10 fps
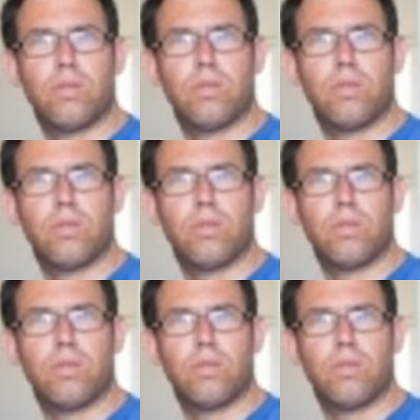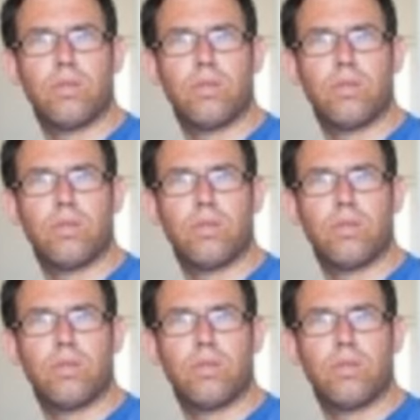
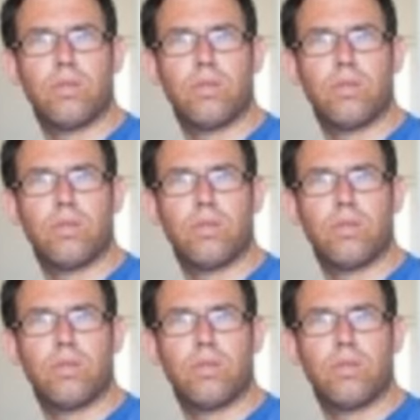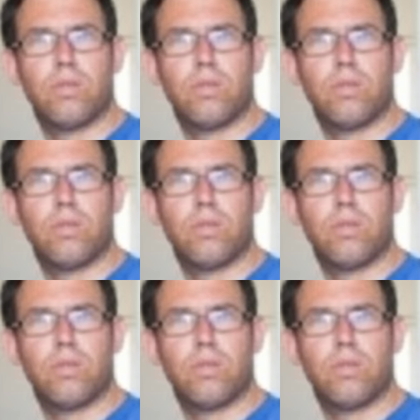
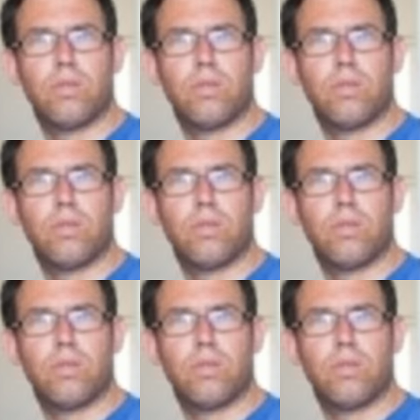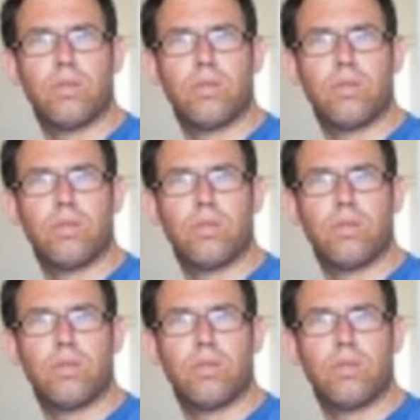
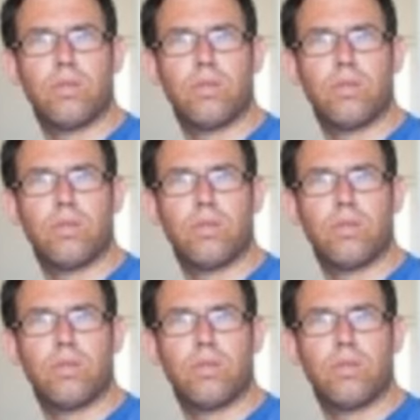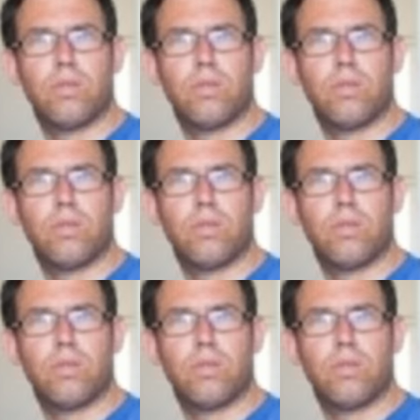
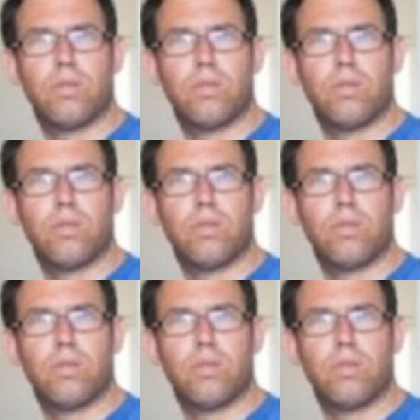This is a still picture; no speech is visible.